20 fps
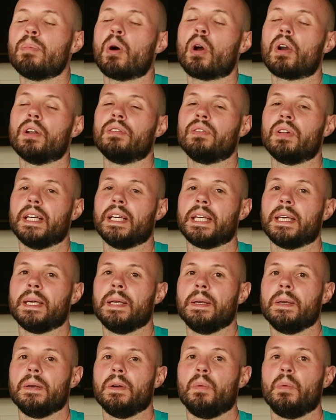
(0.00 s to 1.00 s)
part of like
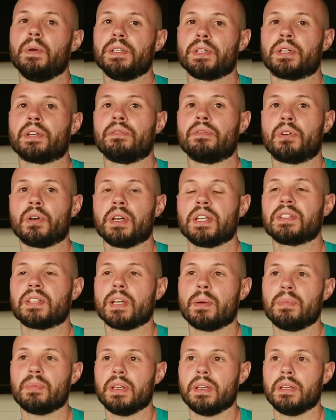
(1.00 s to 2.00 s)
when you're converting
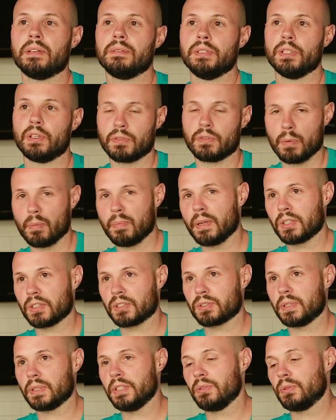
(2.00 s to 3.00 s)
something, you know, from a bigger
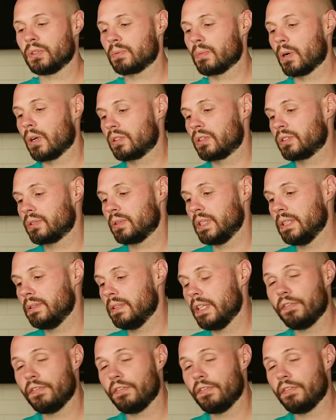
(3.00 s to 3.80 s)
screen to a smaller screen.